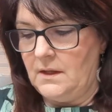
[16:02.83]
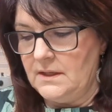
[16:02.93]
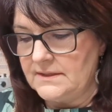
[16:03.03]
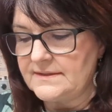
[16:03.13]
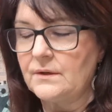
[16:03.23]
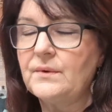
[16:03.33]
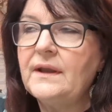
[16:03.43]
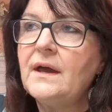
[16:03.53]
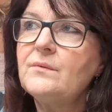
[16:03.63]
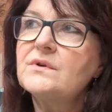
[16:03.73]
So when
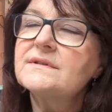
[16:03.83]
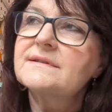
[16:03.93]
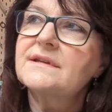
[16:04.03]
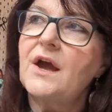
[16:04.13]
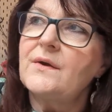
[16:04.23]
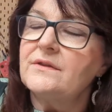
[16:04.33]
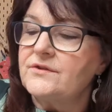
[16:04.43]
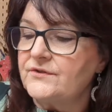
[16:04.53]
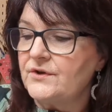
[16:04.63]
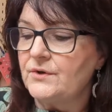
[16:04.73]
I was going through